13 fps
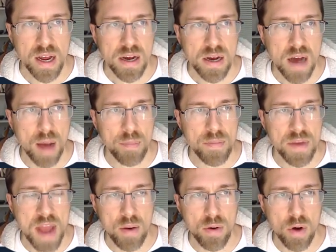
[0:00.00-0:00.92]

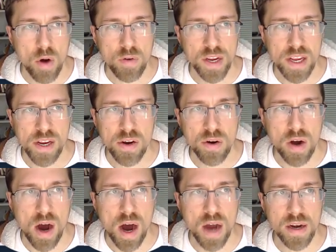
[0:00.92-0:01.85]
Now over here
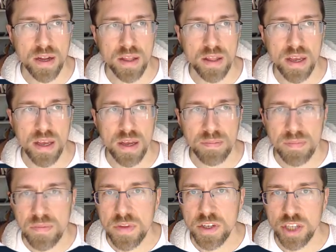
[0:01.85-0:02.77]
on the
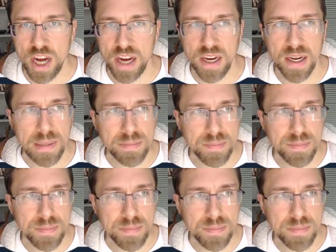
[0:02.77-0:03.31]
shading